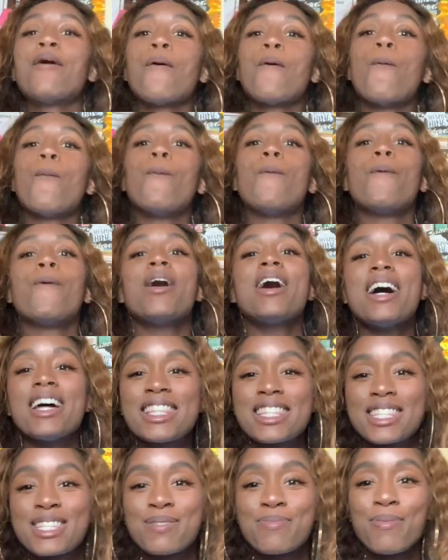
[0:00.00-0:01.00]

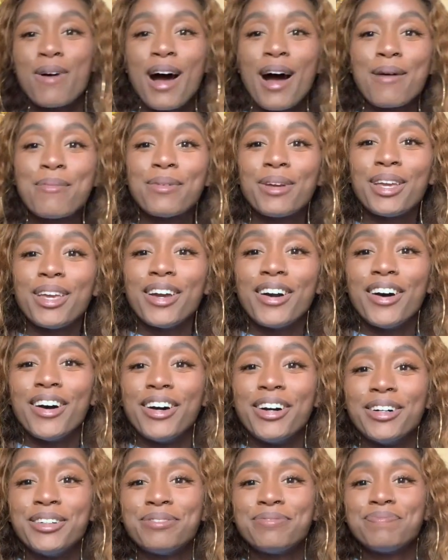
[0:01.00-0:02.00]
What's poppin',
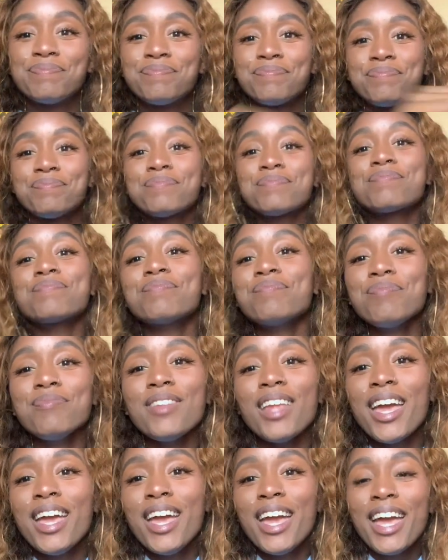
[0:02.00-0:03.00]
y'all?
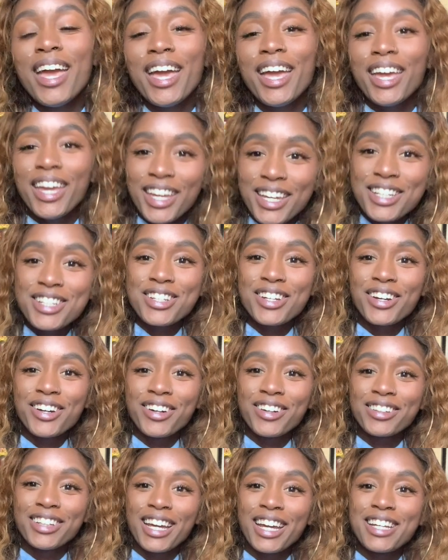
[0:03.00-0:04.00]
It's your
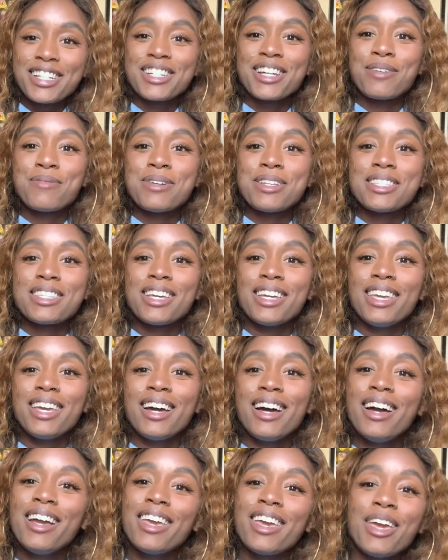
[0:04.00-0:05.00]
girl Dash coming to
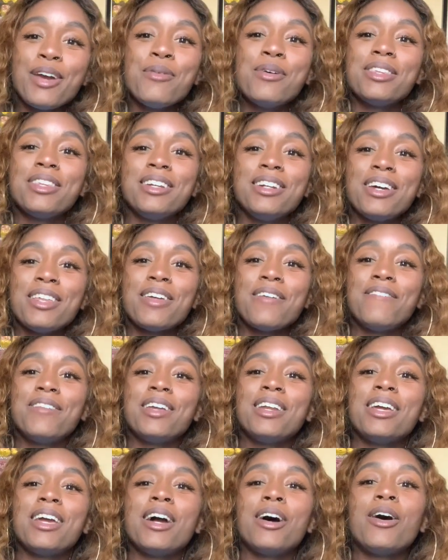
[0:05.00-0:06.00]
you again with another
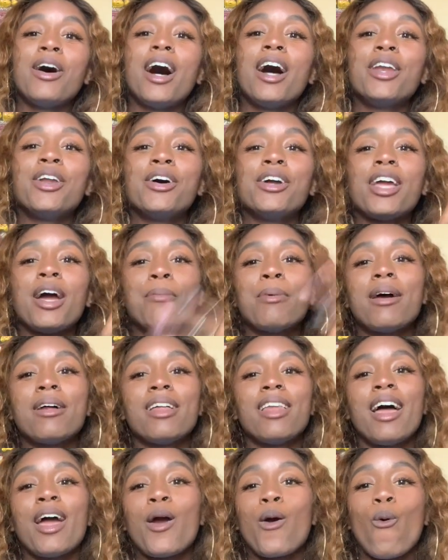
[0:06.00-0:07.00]
video. I know y'all
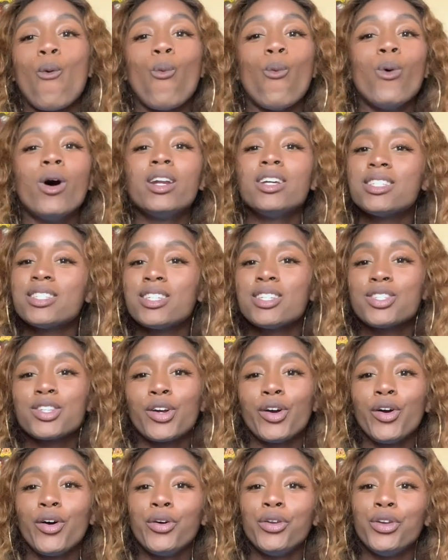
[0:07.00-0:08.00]
probably like, what is this
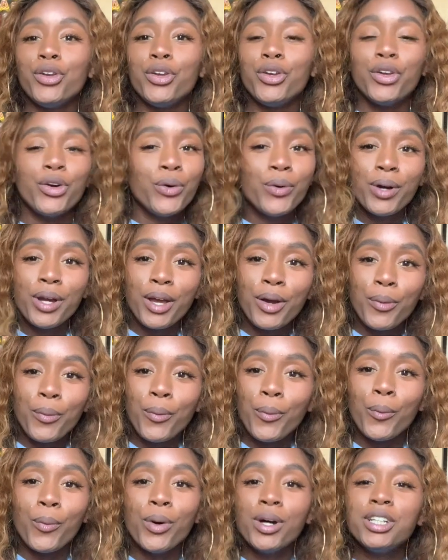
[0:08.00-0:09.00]
girl
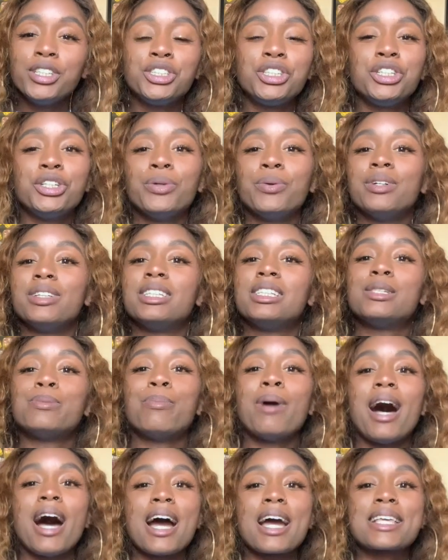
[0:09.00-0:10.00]
doing? What is she doing with this
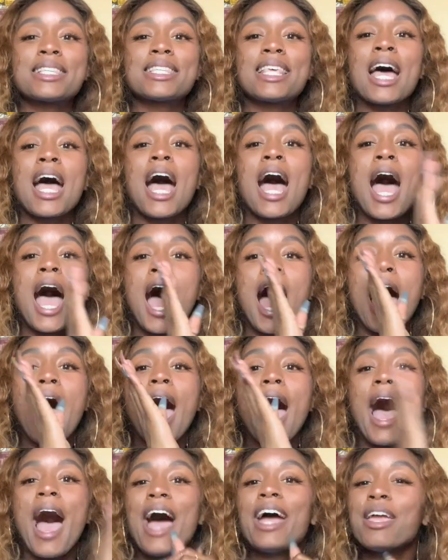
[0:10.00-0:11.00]
box?
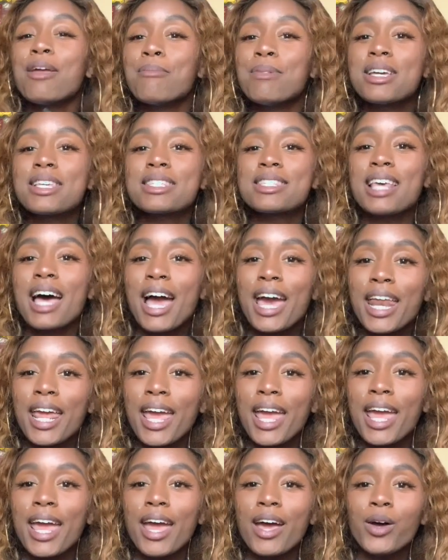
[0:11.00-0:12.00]
I am
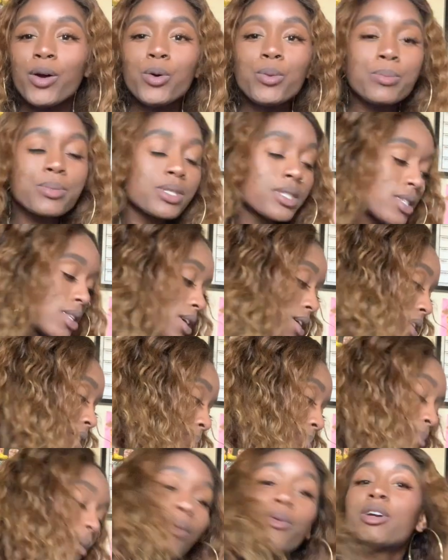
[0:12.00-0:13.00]
excited. Oops,
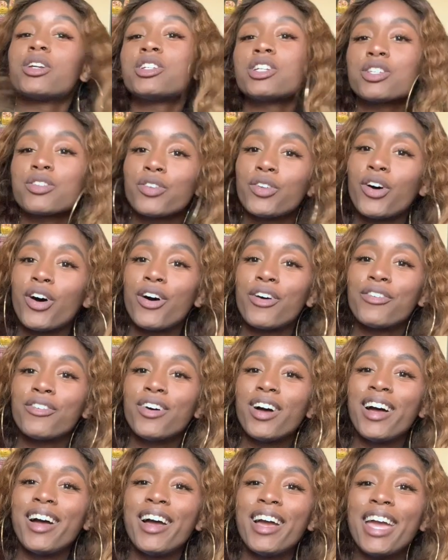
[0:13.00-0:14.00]
my ring just fell
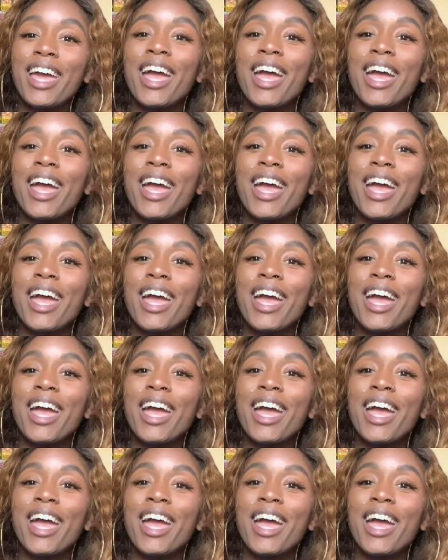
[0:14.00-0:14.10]
off.